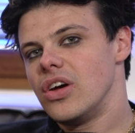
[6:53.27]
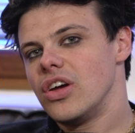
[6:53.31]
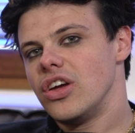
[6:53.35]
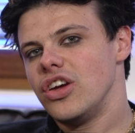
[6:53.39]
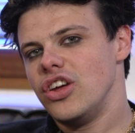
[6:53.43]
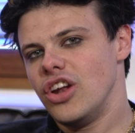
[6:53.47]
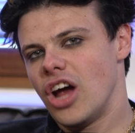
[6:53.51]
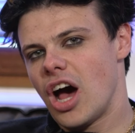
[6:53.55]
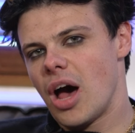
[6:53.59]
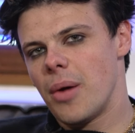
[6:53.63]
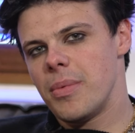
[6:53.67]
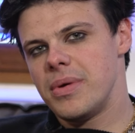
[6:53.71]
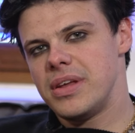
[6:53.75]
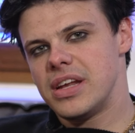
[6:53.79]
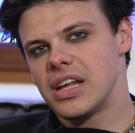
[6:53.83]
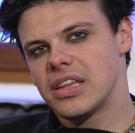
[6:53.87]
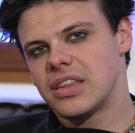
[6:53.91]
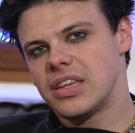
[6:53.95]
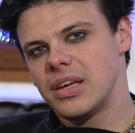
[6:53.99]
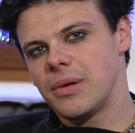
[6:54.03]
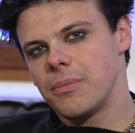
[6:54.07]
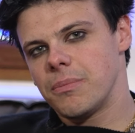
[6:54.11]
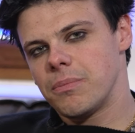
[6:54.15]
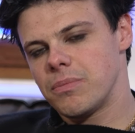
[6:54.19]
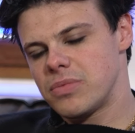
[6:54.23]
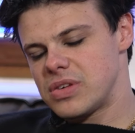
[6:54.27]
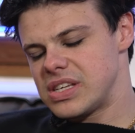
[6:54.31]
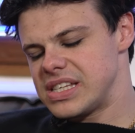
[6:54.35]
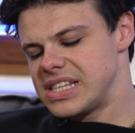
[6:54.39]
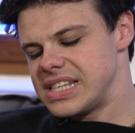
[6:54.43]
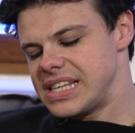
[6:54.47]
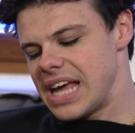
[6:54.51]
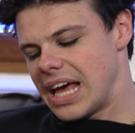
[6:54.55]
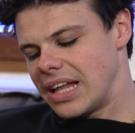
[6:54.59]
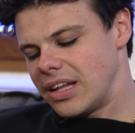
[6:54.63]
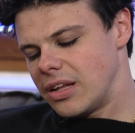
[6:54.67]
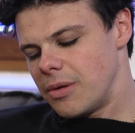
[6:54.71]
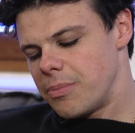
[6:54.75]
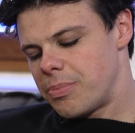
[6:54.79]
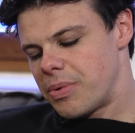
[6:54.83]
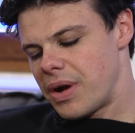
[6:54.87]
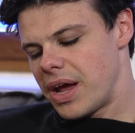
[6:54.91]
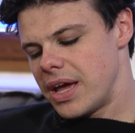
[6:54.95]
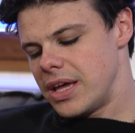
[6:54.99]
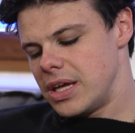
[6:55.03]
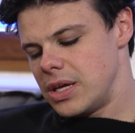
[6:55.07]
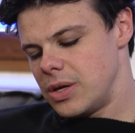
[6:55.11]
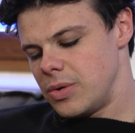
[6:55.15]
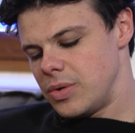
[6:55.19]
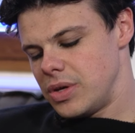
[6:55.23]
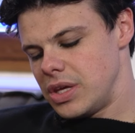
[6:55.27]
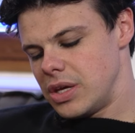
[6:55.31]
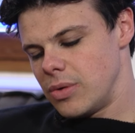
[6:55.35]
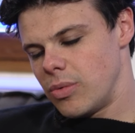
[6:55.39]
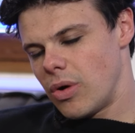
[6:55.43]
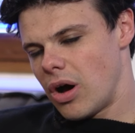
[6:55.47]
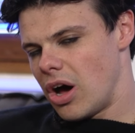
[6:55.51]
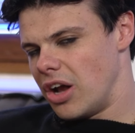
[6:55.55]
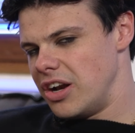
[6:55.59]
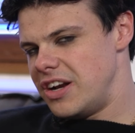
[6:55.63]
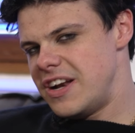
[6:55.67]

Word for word: You know what I mean? I think celebrate who you are.